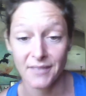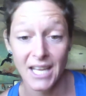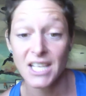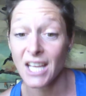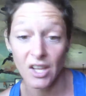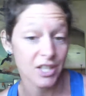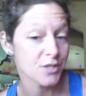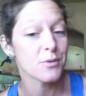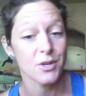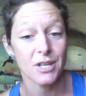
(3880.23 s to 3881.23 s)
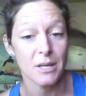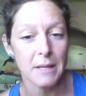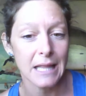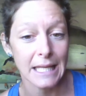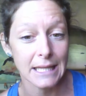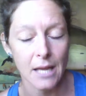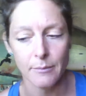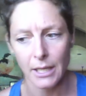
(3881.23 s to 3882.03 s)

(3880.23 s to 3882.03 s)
and telling you you're going to be like them,